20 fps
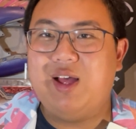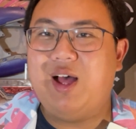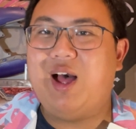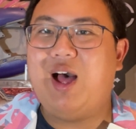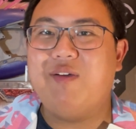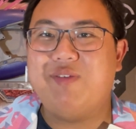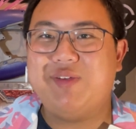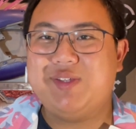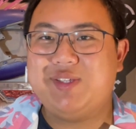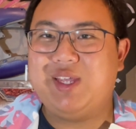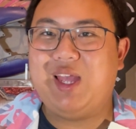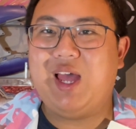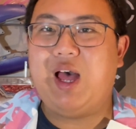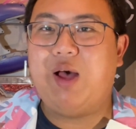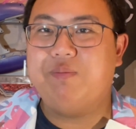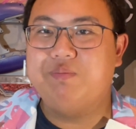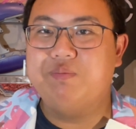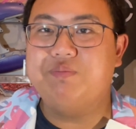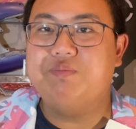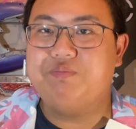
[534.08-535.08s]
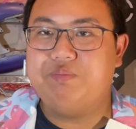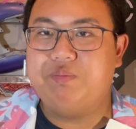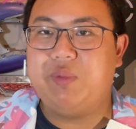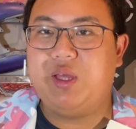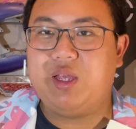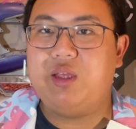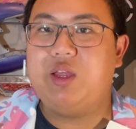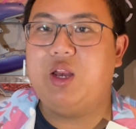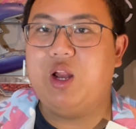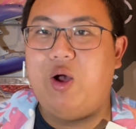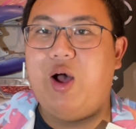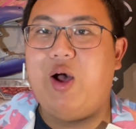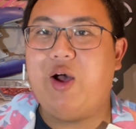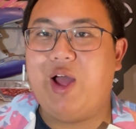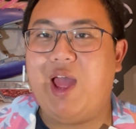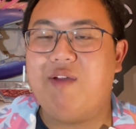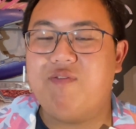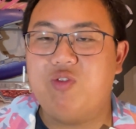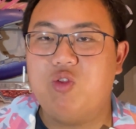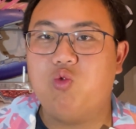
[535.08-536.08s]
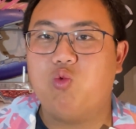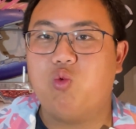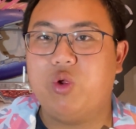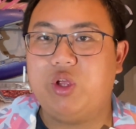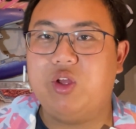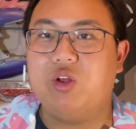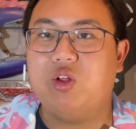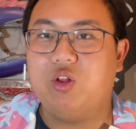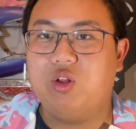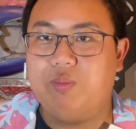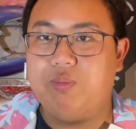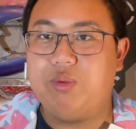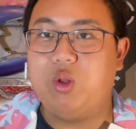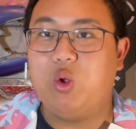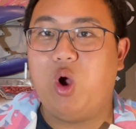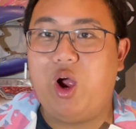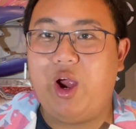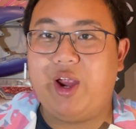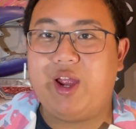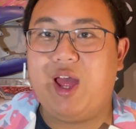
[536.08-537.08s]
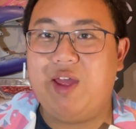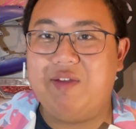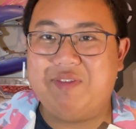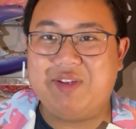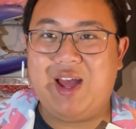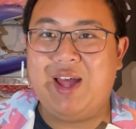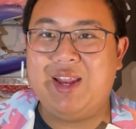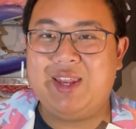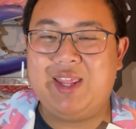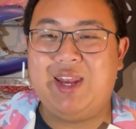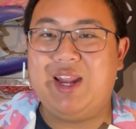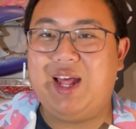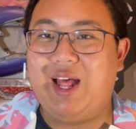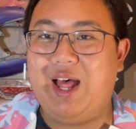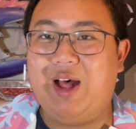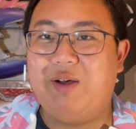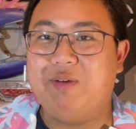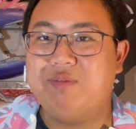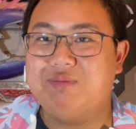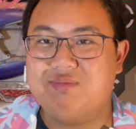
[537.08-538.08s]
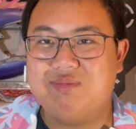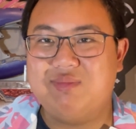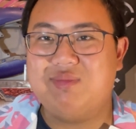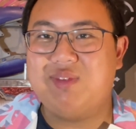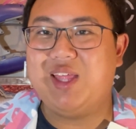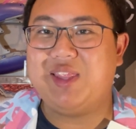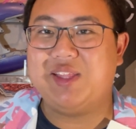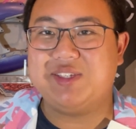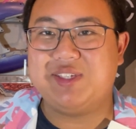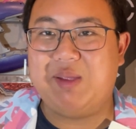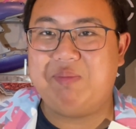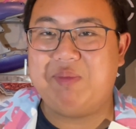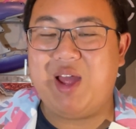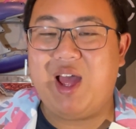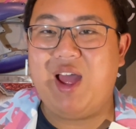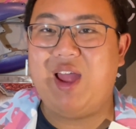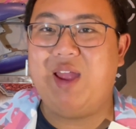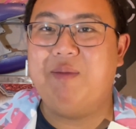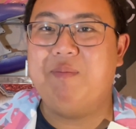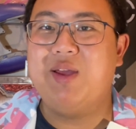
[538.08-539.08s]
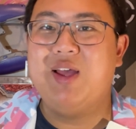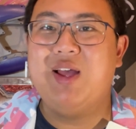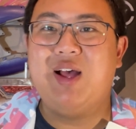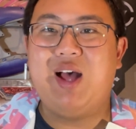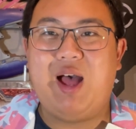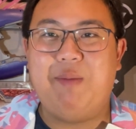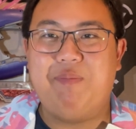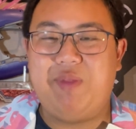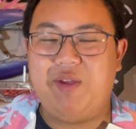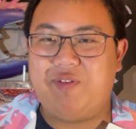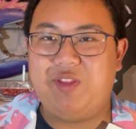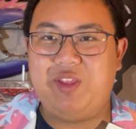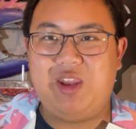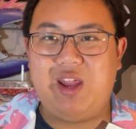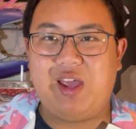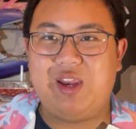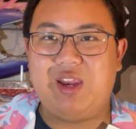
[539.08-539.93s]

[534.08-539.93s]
obviously I'll have the real Blue Archive content out at the same time. I'm definitely not